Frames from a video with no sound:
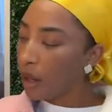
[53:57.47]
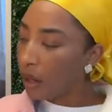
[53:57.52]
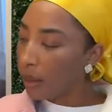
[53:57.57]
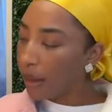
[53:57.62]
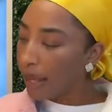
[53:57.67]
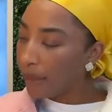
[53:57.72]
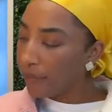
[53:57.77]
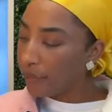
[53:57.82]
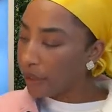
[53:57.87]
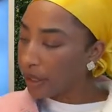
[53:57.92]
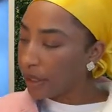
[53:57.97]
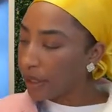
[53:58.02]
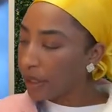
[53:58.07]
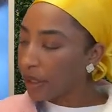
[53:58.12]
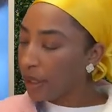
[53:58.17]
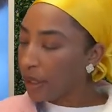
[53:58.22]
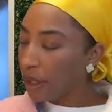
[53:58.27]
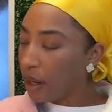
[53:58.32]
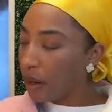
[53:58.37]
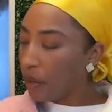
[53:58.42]

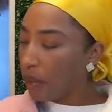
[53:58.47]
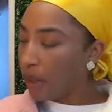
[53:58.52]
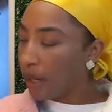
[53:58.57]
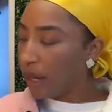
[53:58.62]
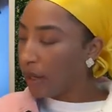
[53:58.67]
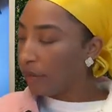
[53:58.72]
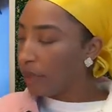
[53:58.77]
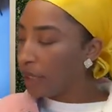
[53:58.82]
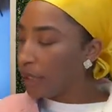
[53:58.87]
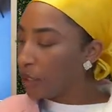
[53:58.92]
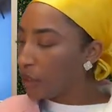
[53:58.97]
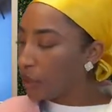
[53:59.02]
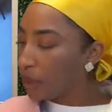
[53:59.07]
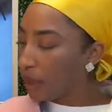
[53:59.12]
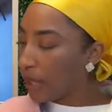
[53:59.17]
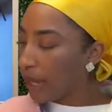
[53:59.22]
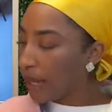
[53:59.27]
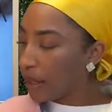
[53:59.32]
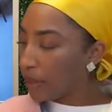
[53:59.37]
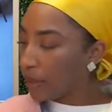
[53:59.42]
However, what I really do
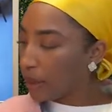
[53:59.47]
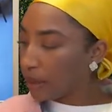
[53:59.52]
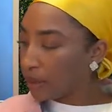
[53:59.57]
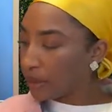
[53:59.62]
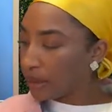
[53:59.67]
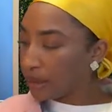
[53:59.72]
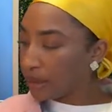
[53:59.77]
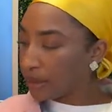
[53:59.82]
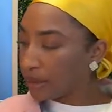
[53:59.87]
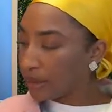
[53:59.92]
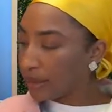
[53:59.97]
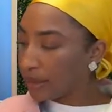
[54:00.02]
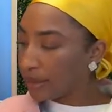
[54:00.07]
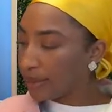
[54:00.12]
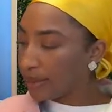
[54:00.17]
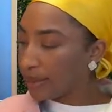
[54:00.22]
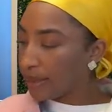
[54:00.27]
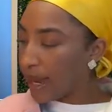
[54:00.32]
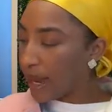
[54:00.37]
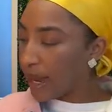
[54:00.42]
like about this is